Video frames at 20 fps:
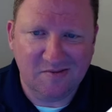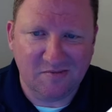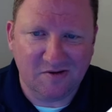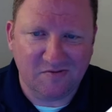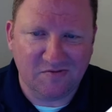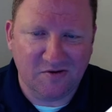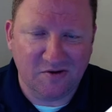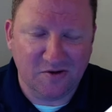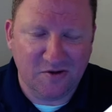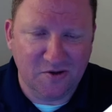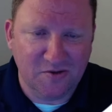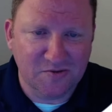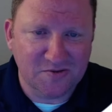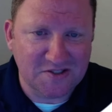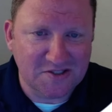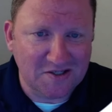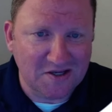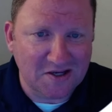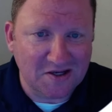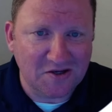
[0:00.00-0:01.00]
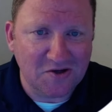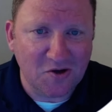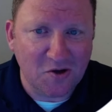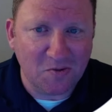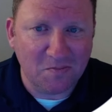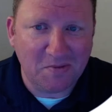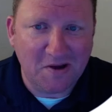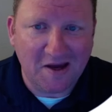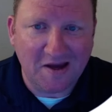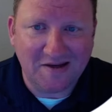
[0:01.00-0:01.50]
But if you're using like a
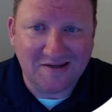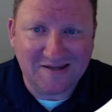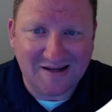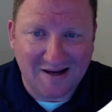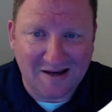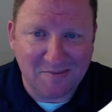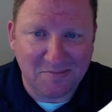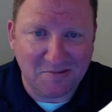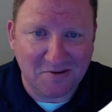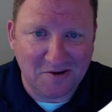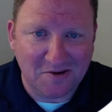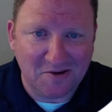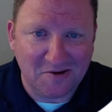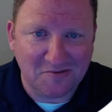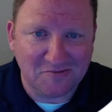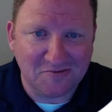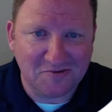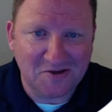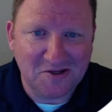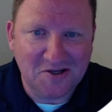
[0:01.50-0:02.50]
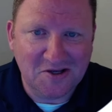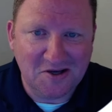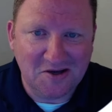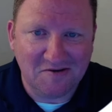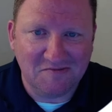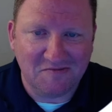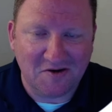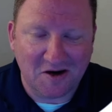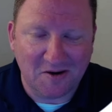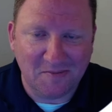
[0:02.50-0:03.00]
notepad type of
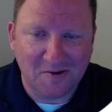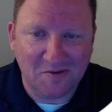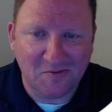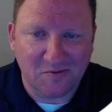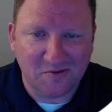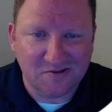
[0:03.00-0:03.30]
environment,